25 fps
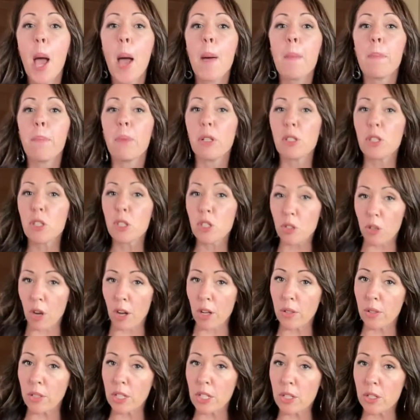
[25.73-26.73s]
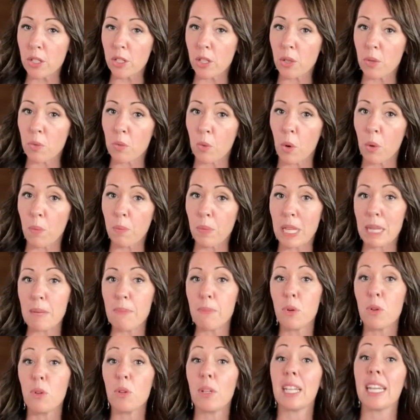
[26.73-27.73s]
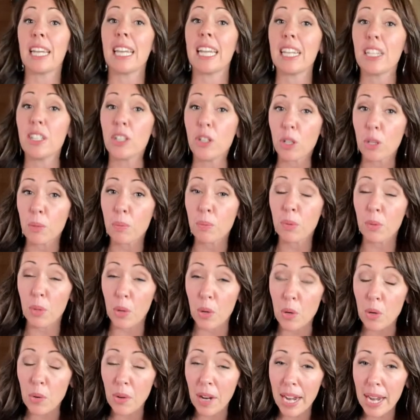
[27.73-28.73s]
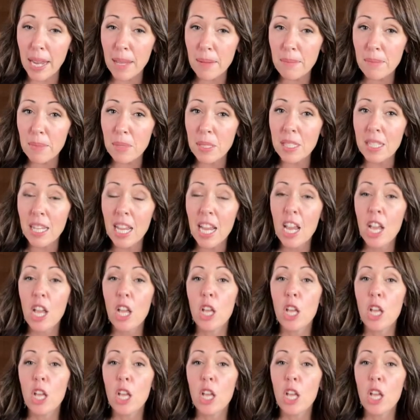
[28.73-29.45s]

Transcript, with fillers: but struggling to enroll people in your programs?